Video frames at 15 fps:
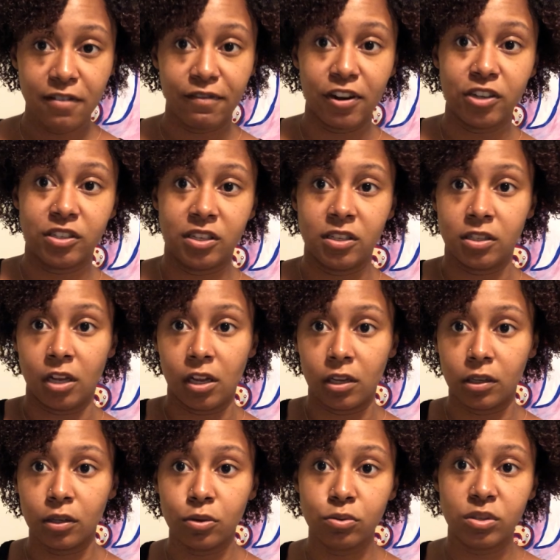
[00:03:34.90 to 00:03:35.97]
versus a
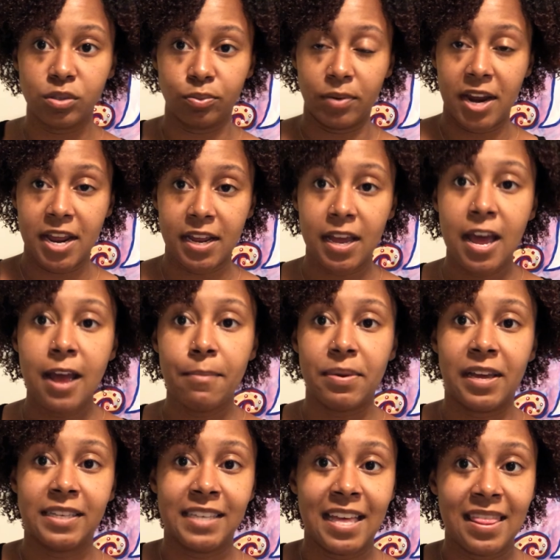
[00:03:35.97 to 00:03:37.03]
loose rake,
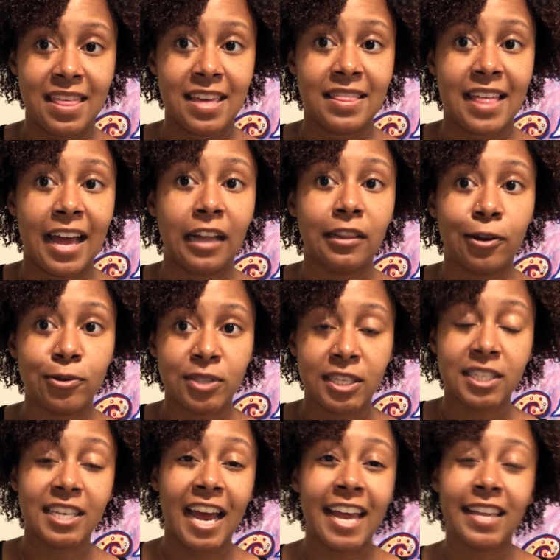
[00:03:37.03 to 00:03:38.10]
because I think that
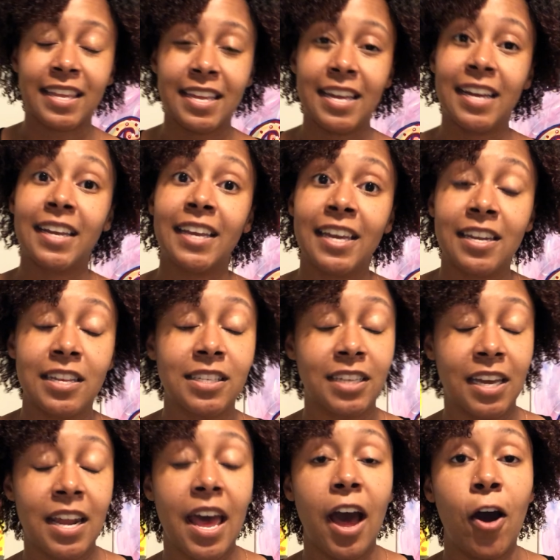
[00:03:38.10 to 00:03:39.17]
closing tightly again is
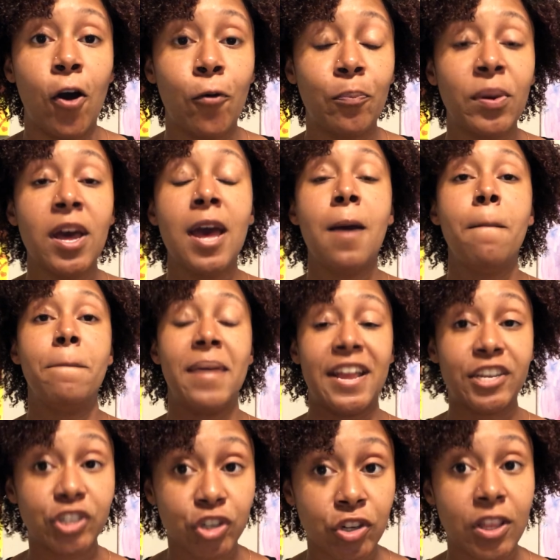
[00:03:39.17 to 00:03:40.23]
going to help
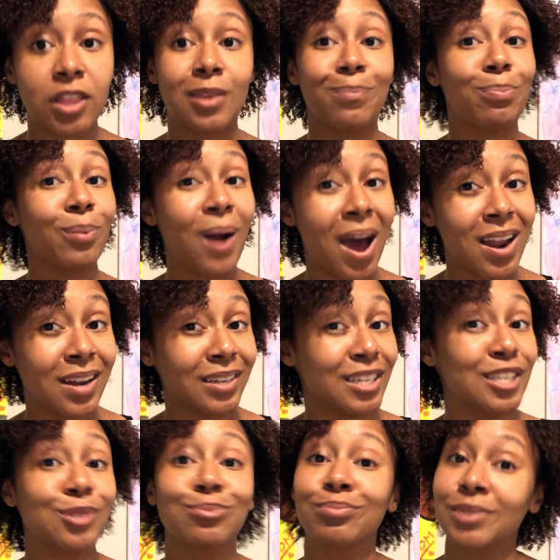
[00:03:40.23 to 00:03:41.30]
make sure that the
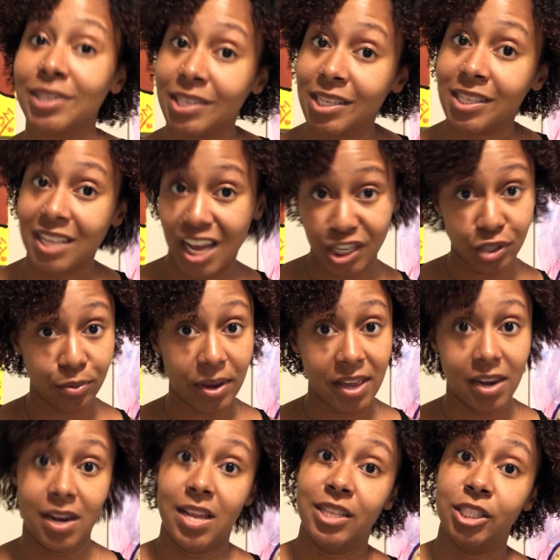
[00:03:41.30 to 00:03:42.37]
product is really
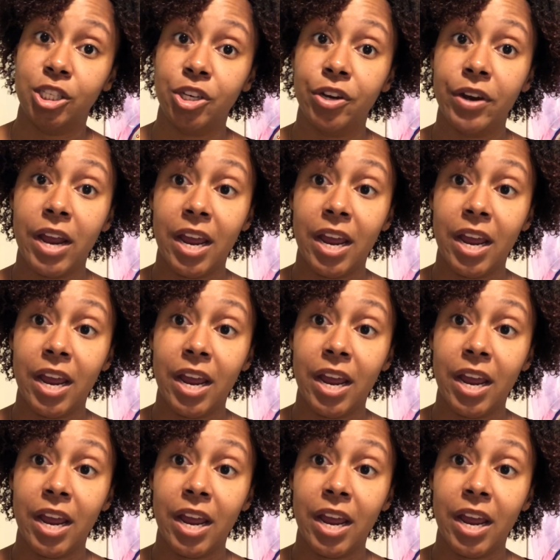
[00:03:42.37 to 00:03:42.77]
saturated into your